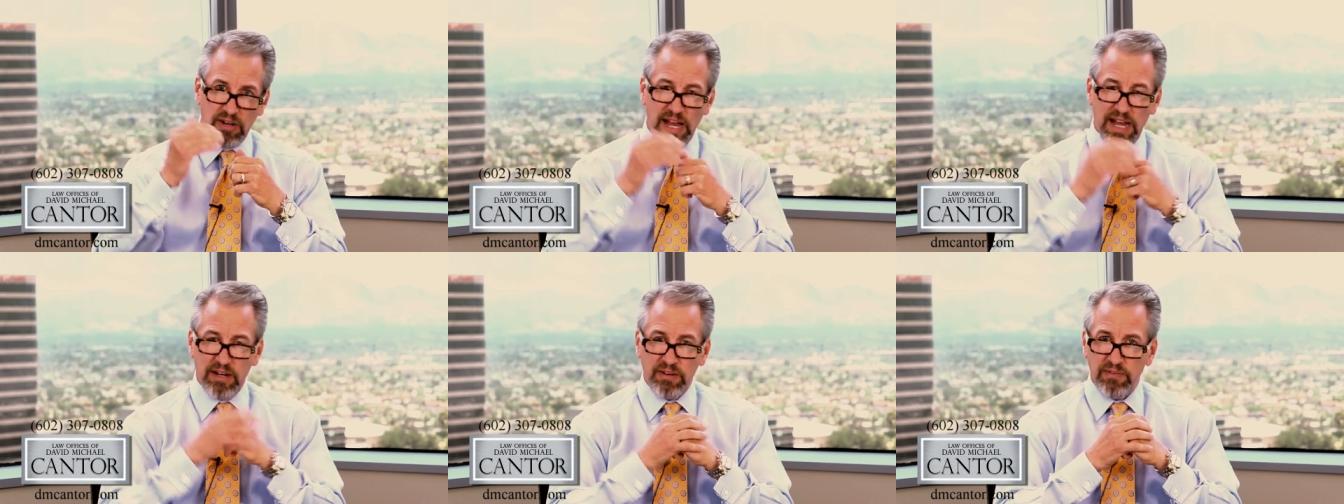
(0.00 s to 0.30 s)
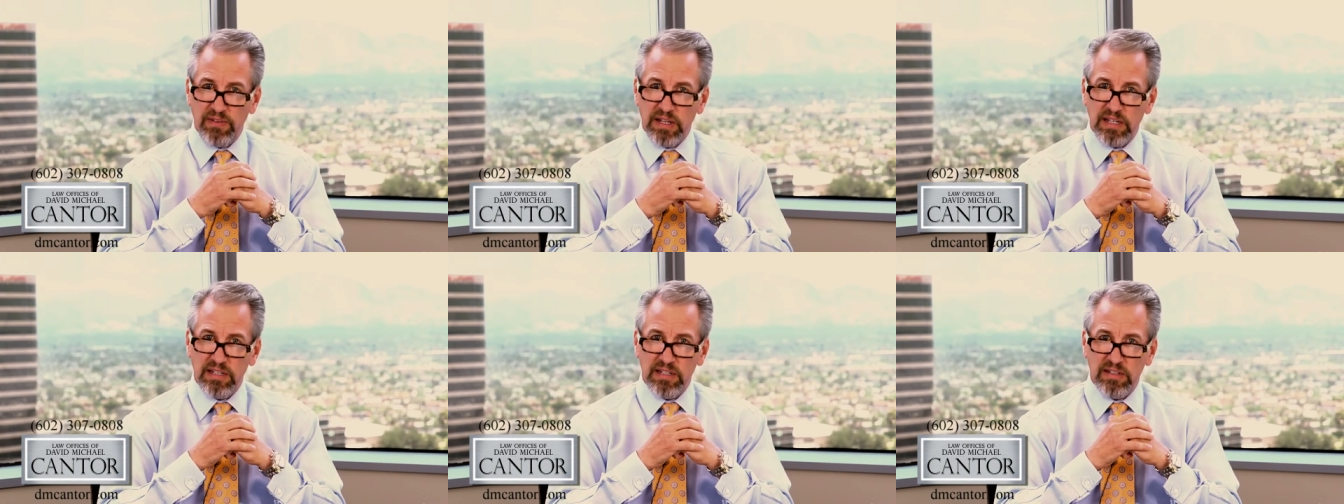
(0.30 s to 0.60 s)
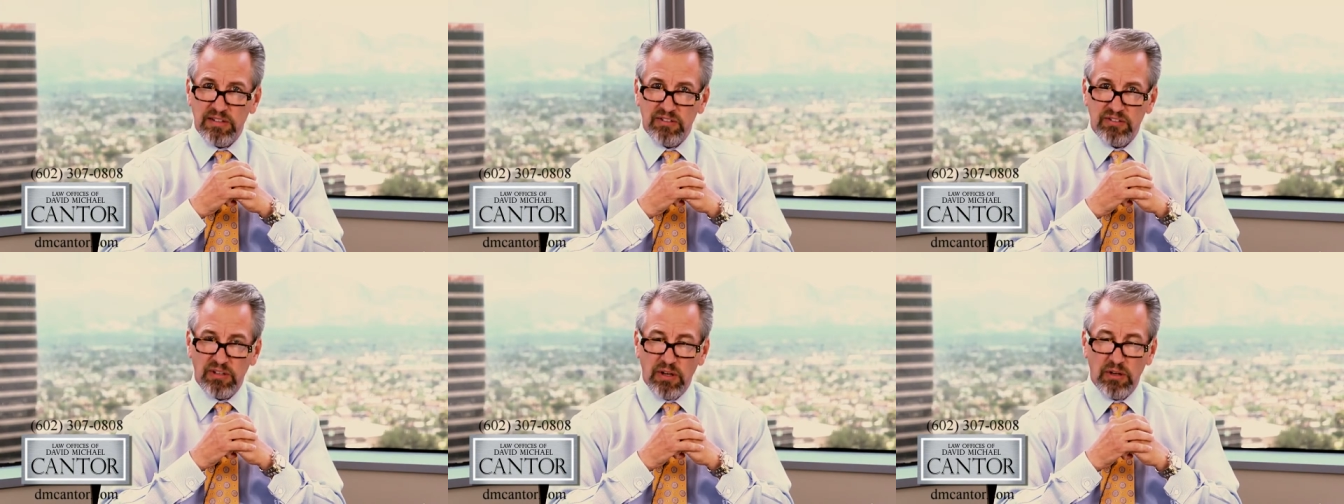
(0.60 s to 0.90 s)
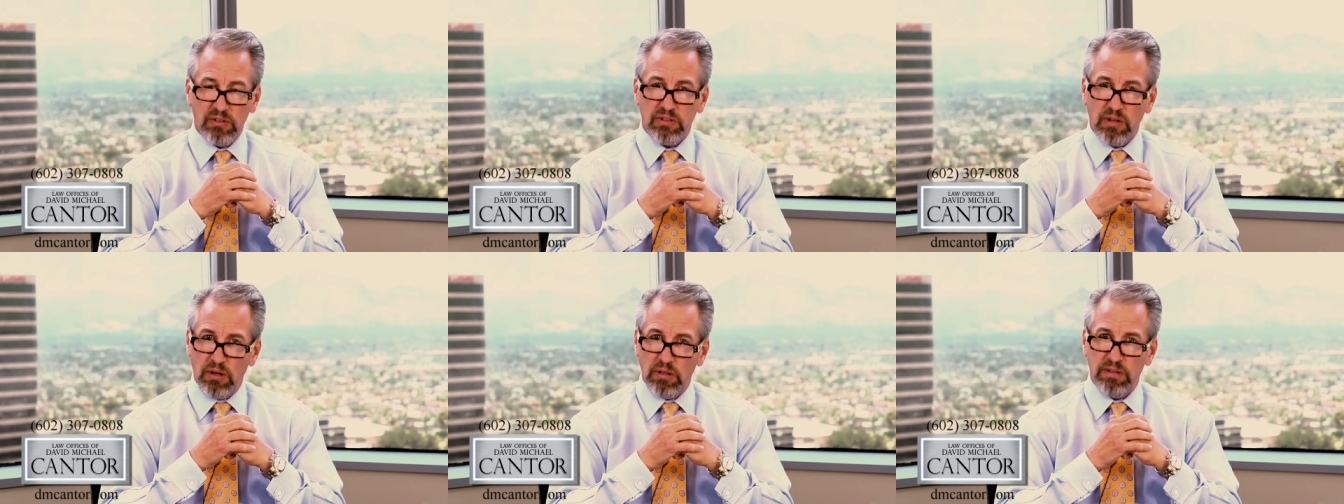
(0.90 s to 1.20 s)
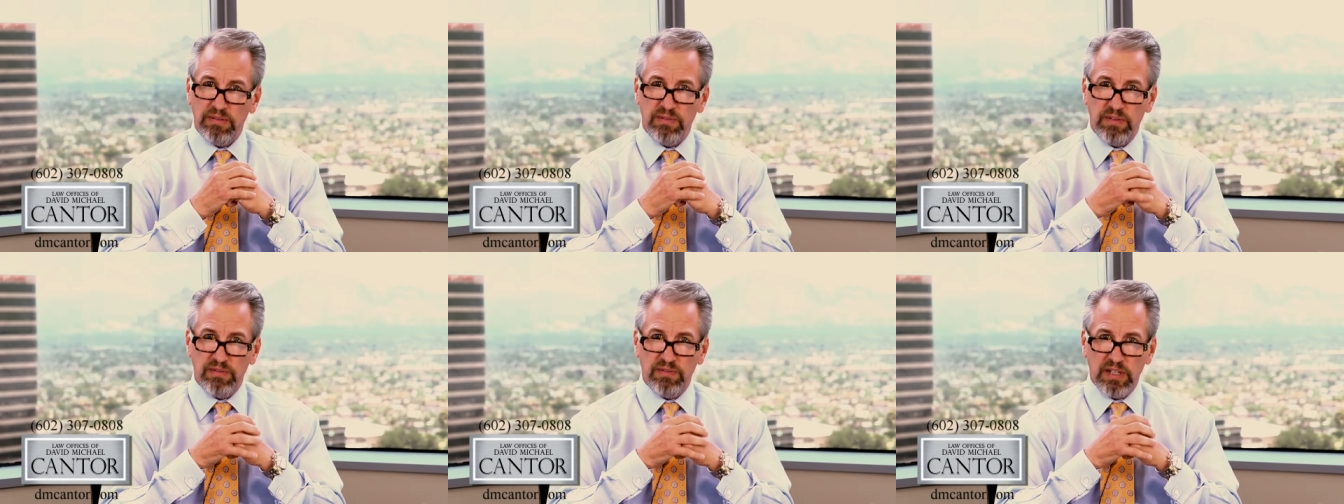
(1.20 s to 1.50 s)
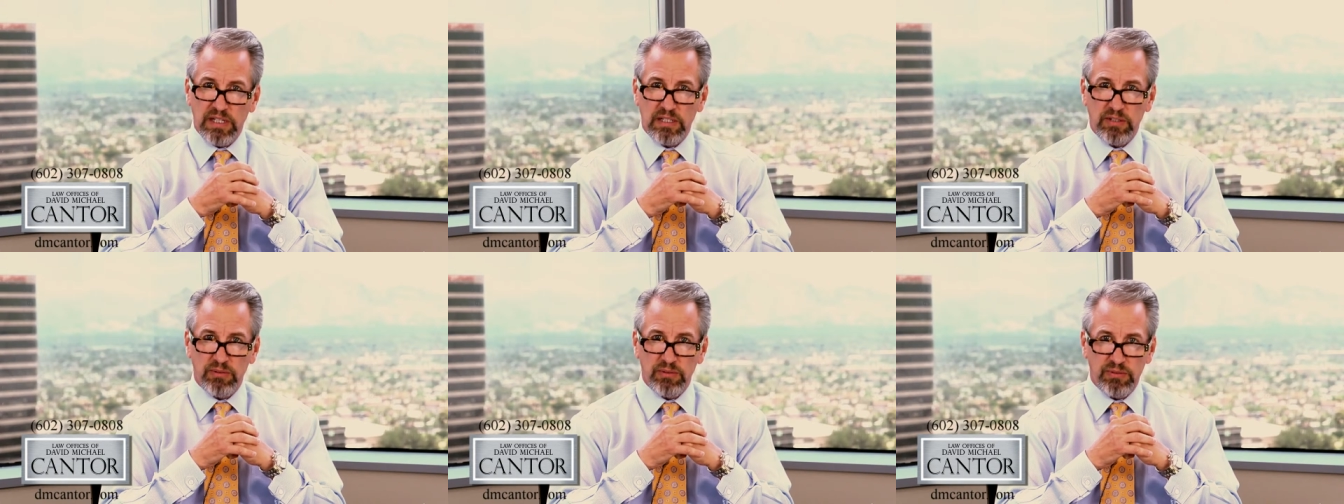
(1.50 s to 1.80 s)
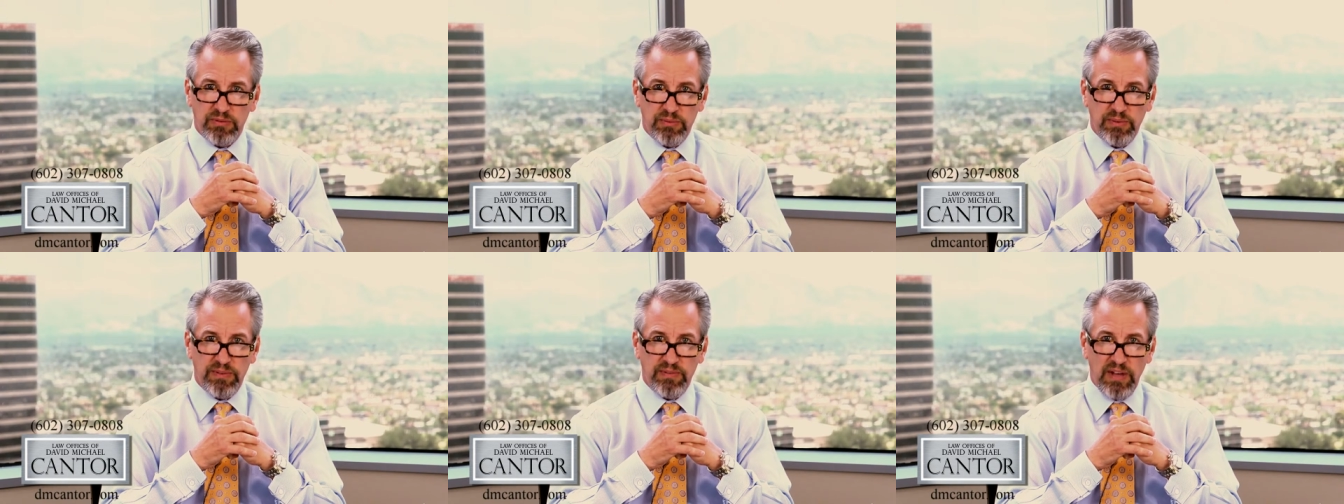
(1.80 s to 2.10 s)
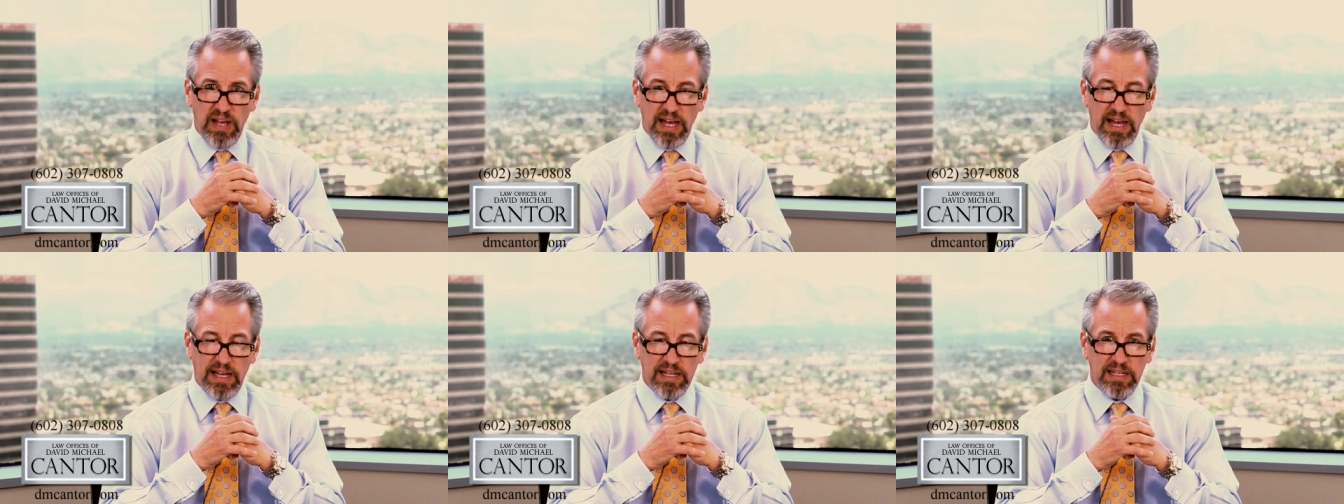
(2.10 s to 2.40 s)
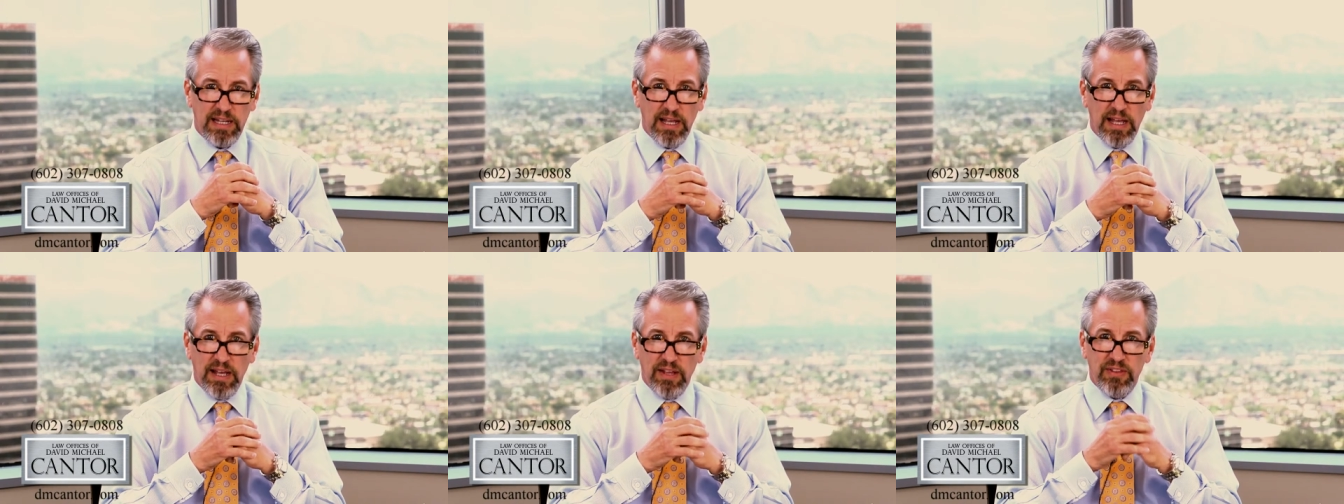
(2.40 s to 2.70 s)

aggravated assault all of the victories we've had.